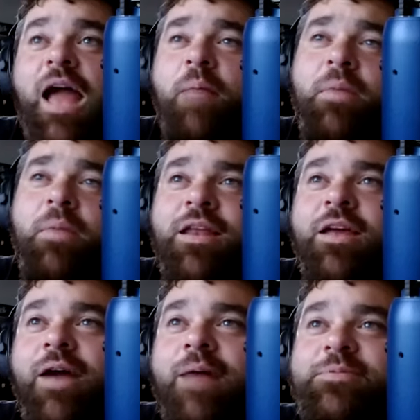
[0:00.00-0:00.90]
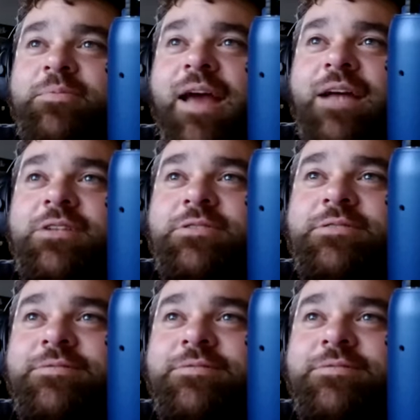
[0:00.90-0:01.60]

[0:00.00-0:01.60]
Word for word: I mean, you did grab some cash.